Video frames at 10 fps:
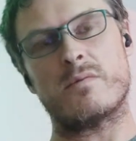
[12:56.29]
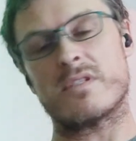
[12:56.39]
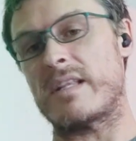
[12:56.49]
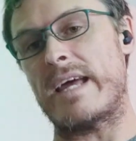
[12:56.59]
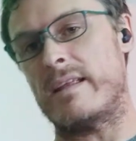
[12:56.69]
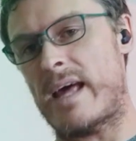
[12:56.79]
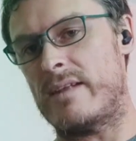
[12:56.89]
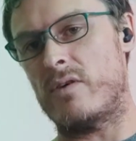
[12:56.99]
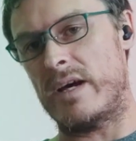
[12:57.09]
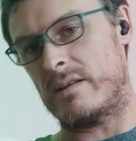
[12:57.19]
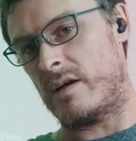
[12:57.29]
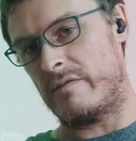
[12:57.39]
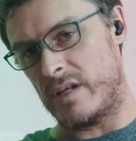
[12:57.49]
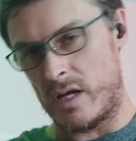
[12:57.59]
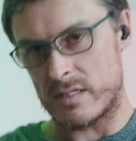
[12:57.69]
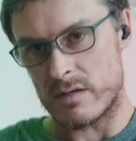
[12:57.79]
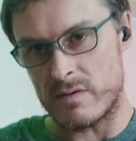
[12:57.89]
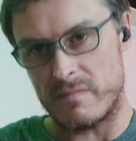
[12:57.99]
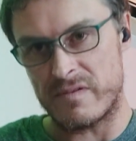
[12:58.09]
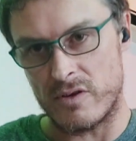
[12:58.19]
It was later that night that I realised I
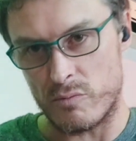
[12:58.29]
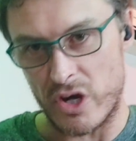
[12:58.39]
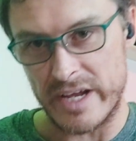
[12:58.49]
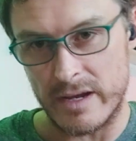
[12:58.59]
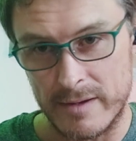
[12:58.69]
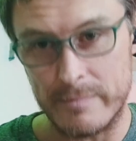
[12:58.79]
couldn't feel my